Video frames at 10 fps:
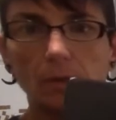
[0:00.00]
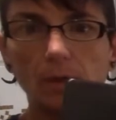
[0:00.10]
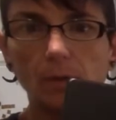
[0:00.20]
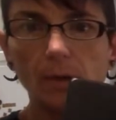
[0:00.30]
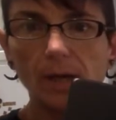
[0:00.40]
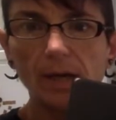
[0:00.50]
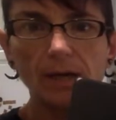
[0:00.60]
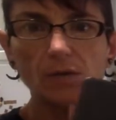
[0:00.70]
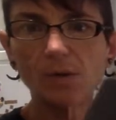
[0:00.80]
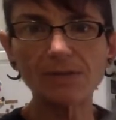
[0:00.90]

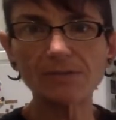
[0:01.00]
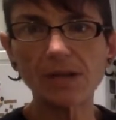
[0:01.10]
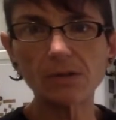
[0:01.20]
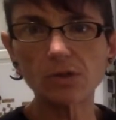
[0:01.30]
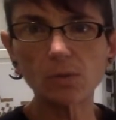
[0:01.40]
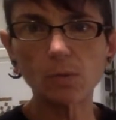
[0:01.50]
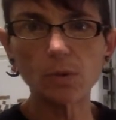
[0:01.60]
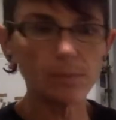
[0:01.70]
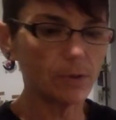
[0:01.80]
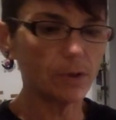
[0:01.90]
okay, $12 at
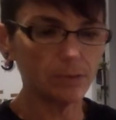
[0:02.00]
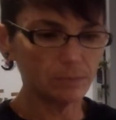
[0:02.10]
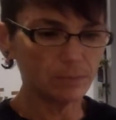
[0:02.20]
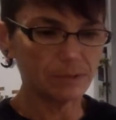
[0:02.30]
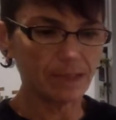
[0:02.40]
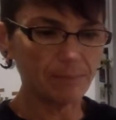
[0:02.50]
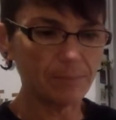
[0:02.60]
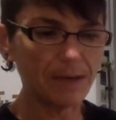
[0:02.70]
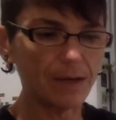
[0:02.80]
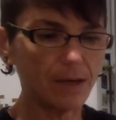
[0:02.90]
Walmart. It's got
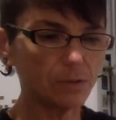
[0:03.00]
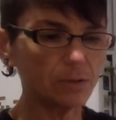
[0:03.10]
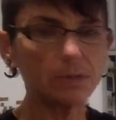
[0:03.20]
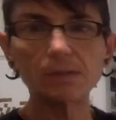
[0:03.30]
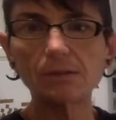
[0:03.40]
pounds,